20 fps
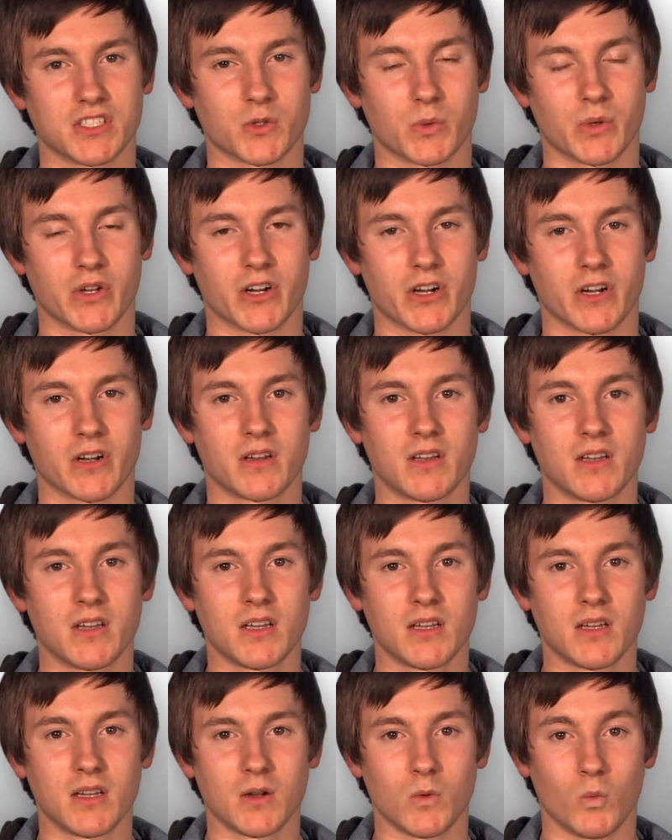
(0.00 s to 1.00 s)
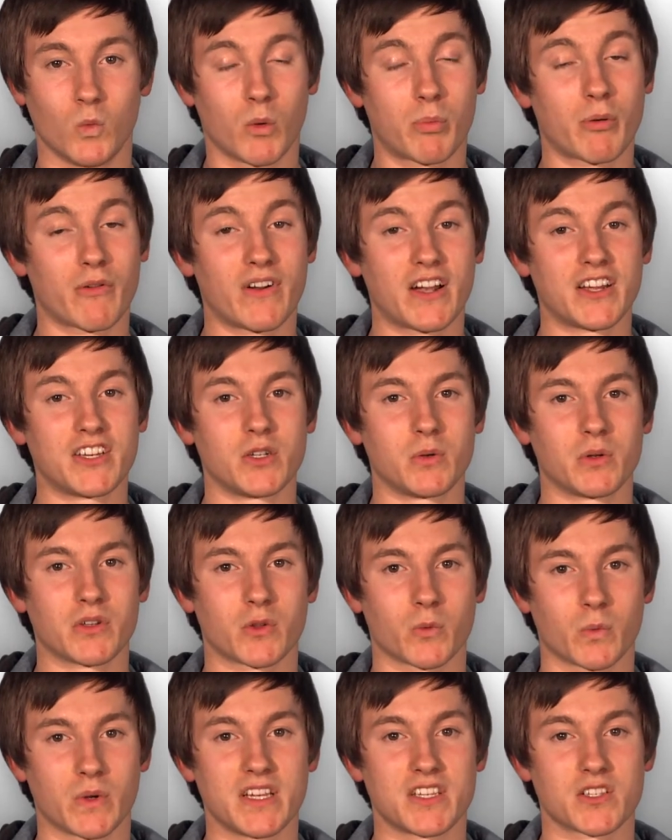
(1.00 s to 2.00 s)
Twitter. We'll provide you
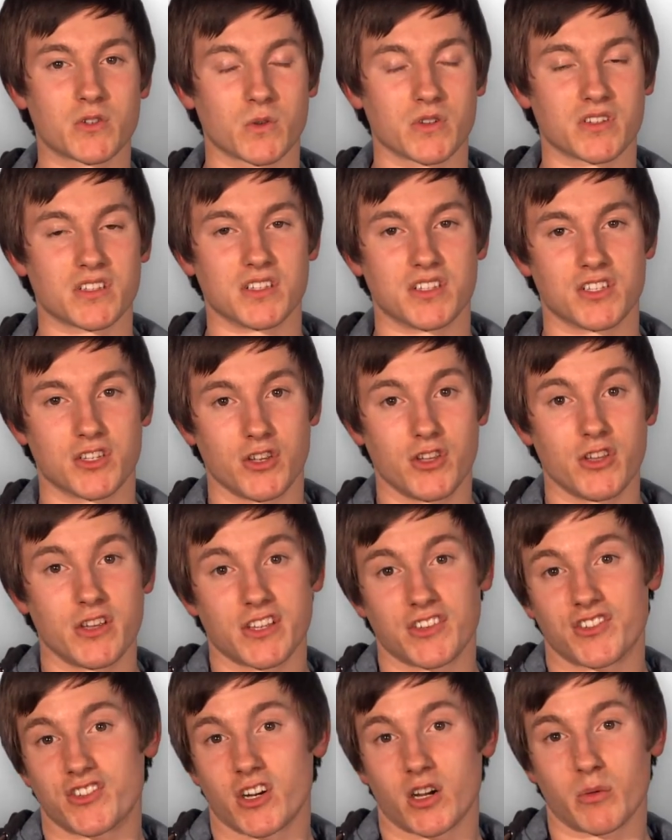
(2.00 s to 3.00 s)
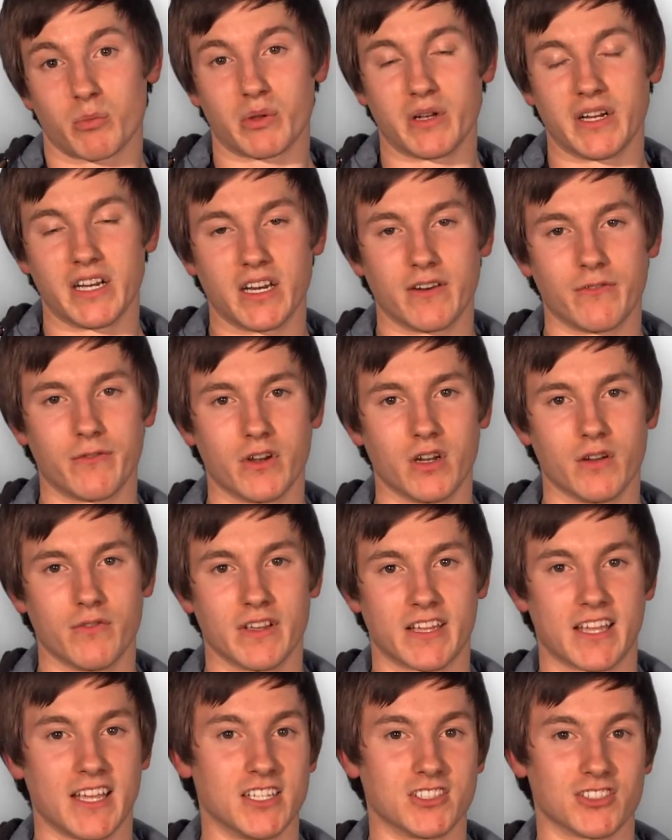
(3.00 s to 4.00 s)
with the resources so you can start planning for your
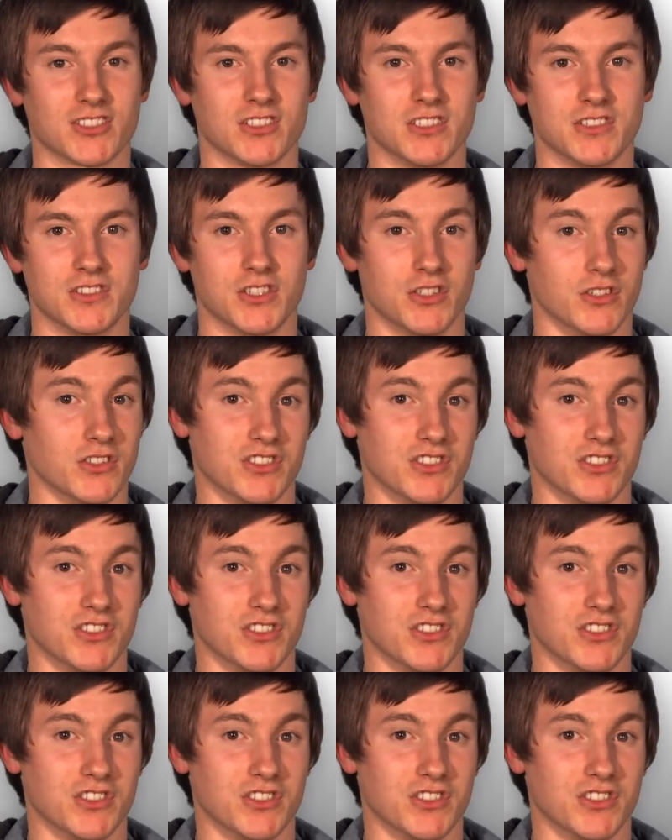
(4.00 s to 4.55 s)
vacation into New